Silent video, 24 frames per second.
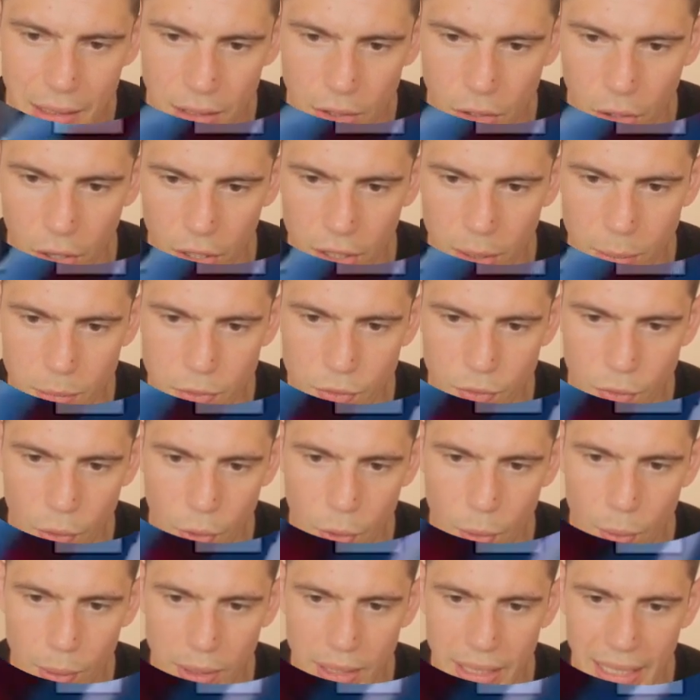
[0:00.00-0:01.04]
Guy comes
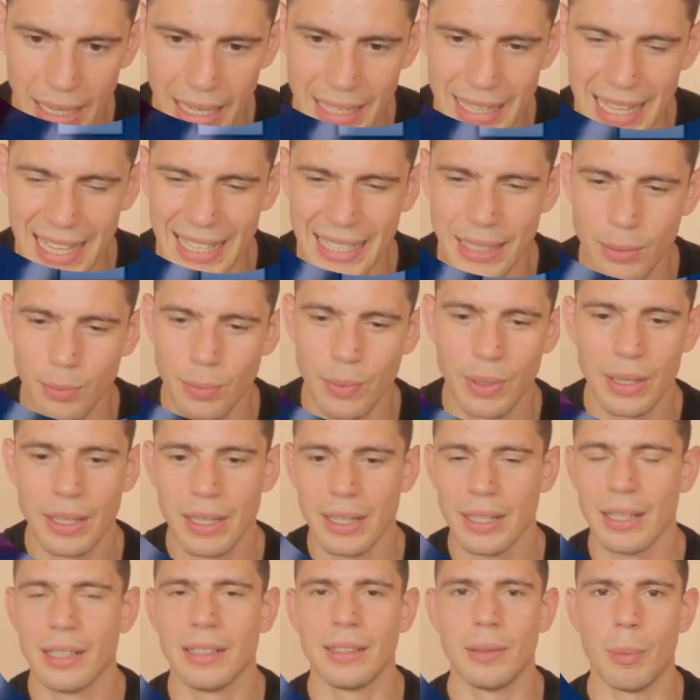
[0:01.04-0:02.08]
forward, and then
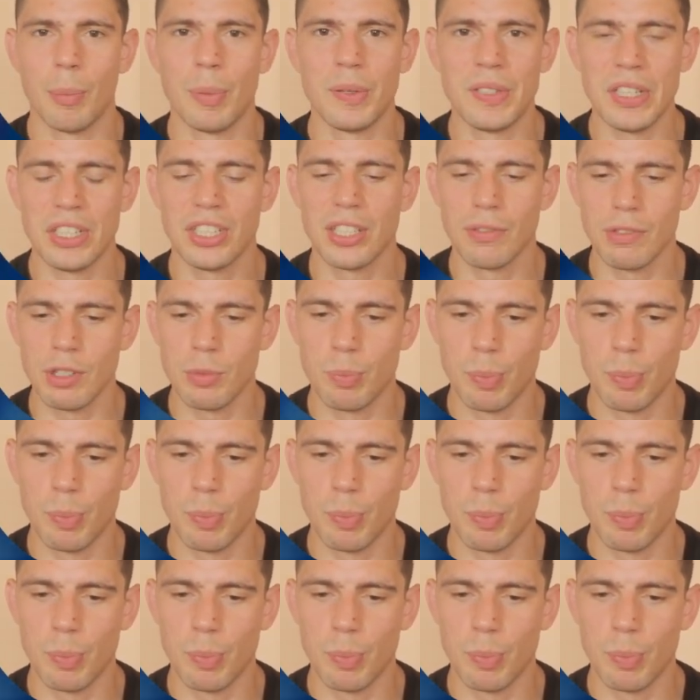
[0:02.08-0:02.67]
the position of his